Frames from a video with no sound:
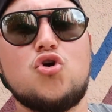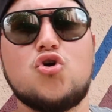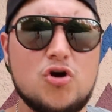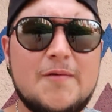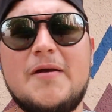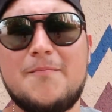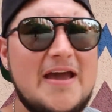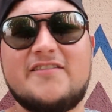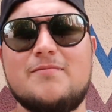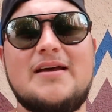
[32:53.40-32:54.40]
creepy
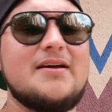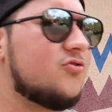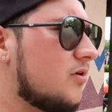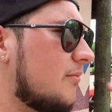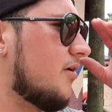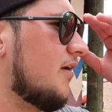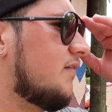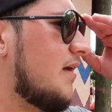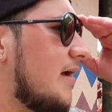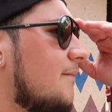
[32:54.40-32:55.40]
basement is what I'm gonna
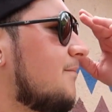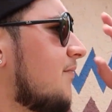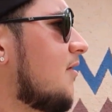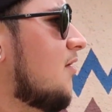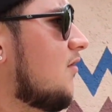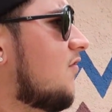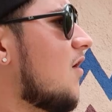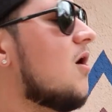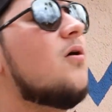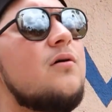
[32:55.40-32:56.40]
say.
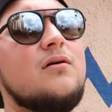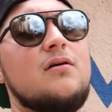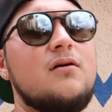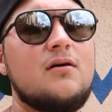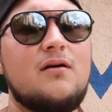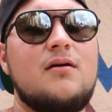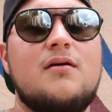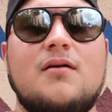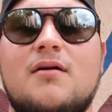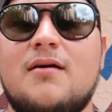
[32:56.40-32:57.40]
So
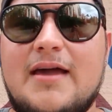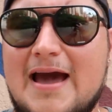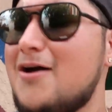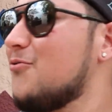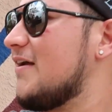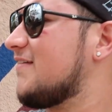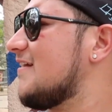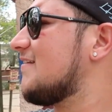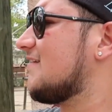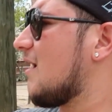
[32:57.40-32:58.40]
yeah,
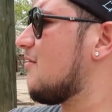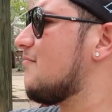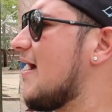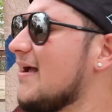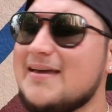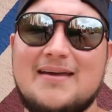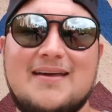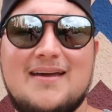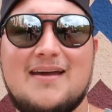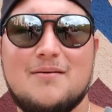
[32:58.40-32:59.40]
Residence is coming back.
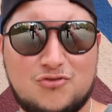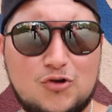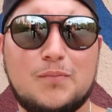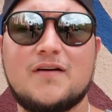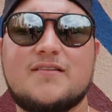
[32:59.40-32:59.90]
Super